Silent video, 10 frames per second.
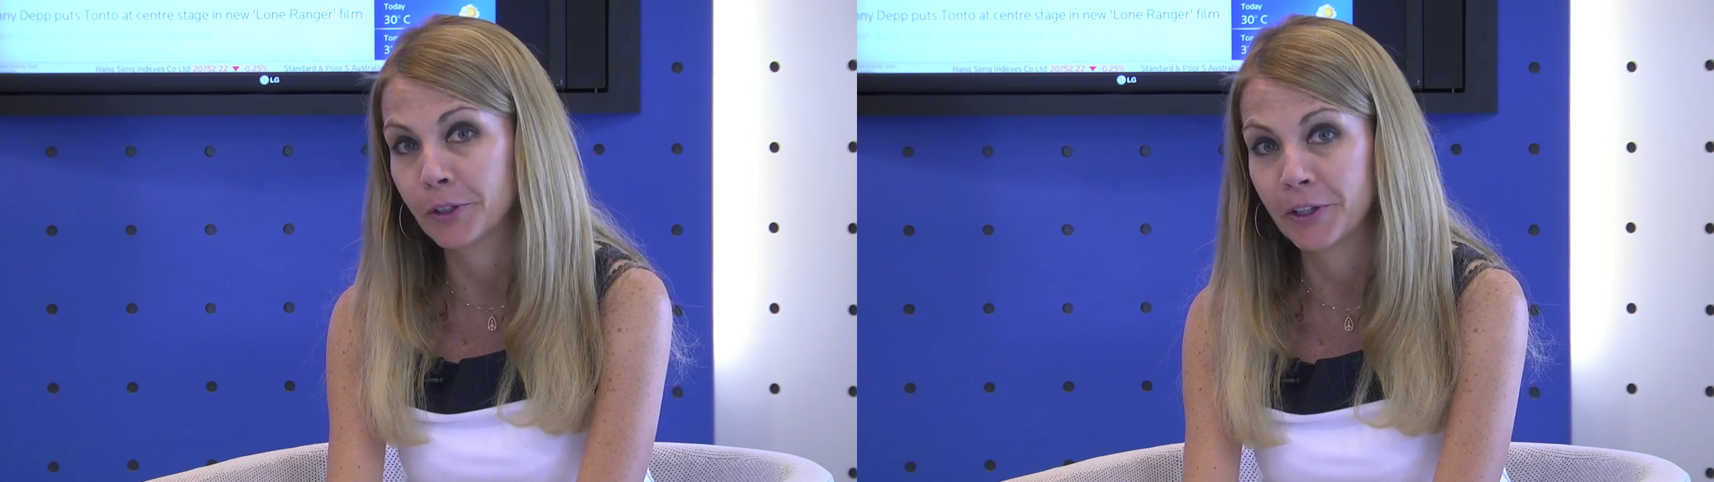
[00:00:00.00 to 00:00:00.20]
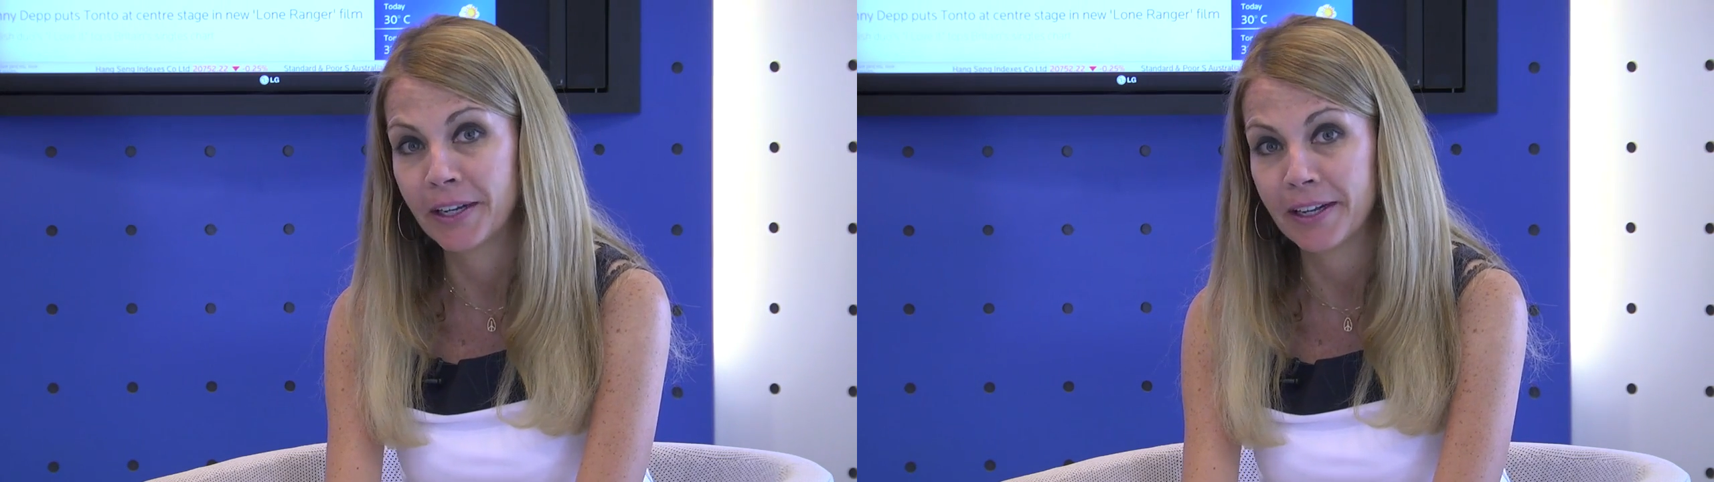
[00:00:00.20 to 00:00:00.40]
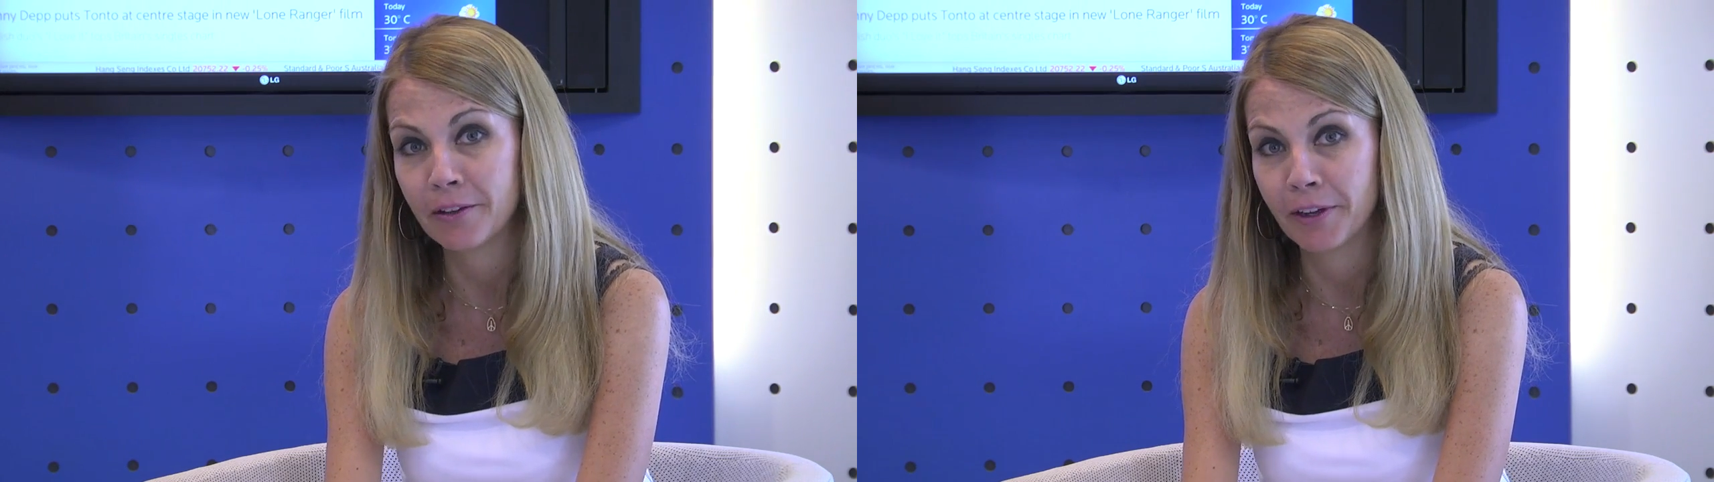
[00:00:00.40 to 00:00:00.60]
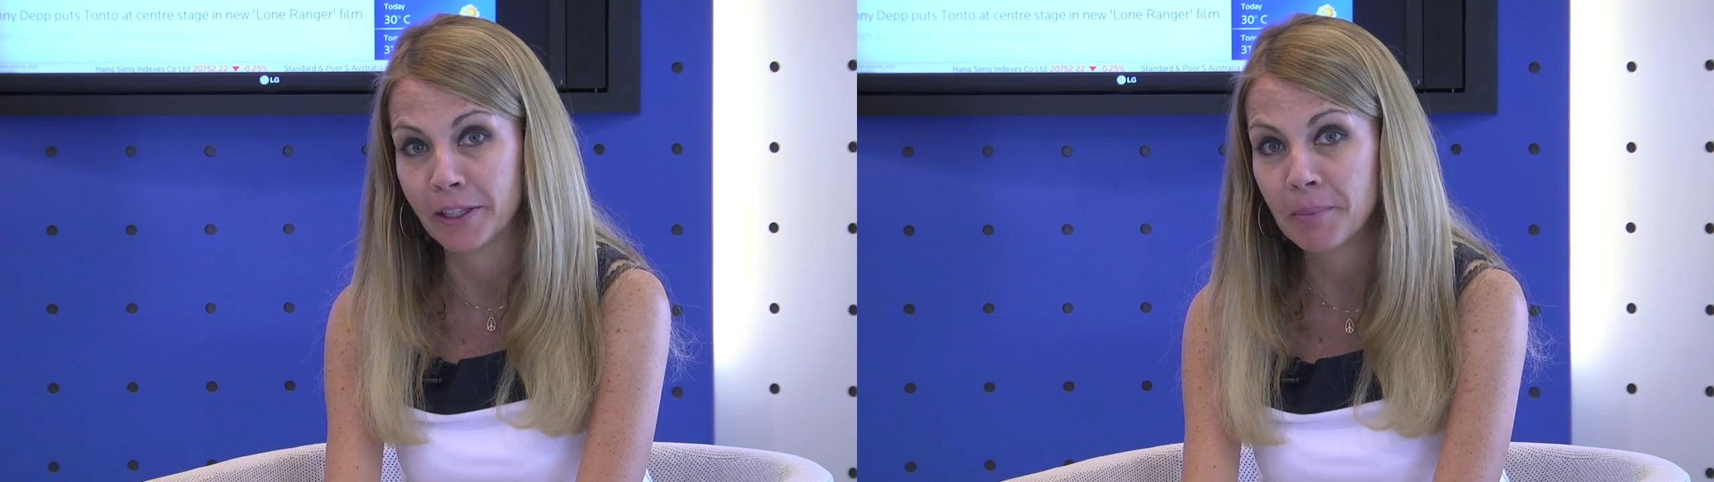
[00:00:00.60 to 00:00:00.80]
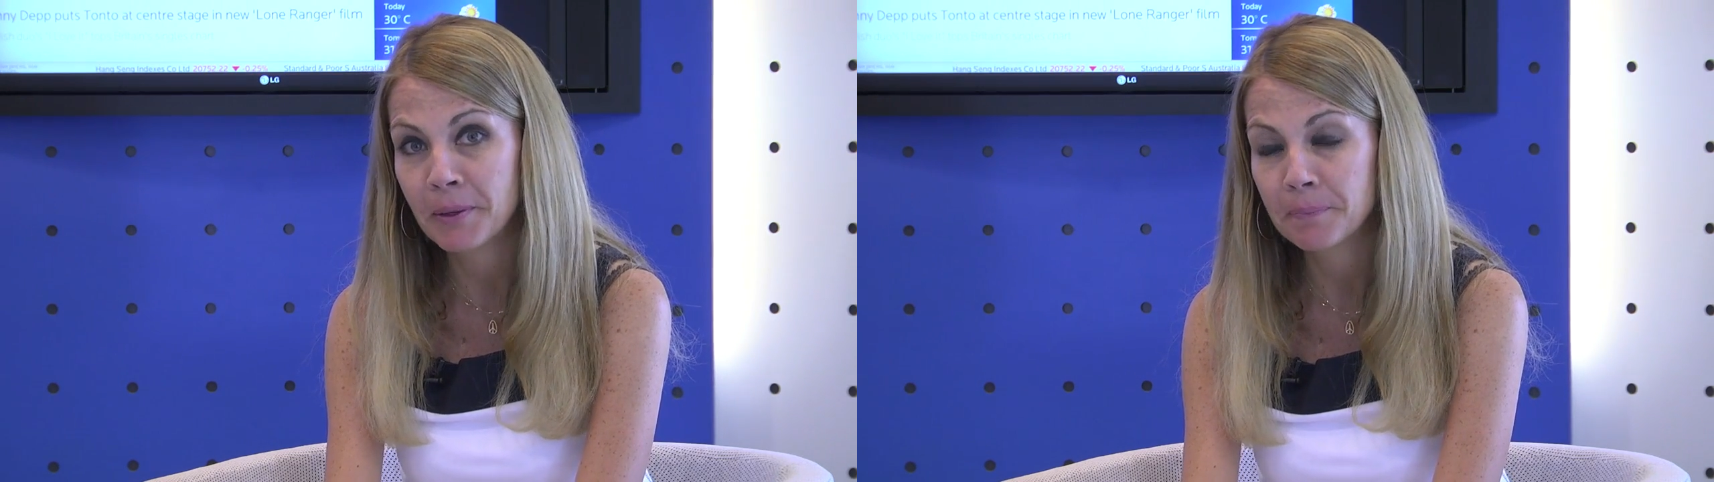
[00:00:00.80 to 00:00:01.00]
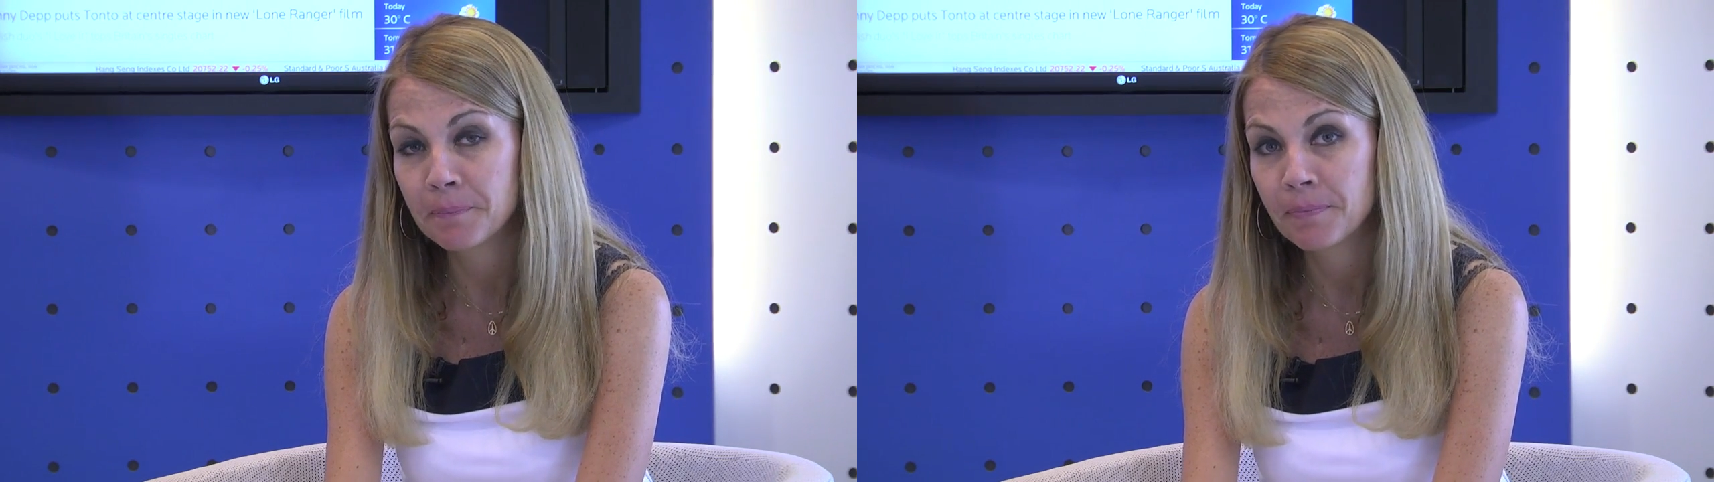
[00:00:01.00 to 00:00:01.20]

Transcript: learning and development.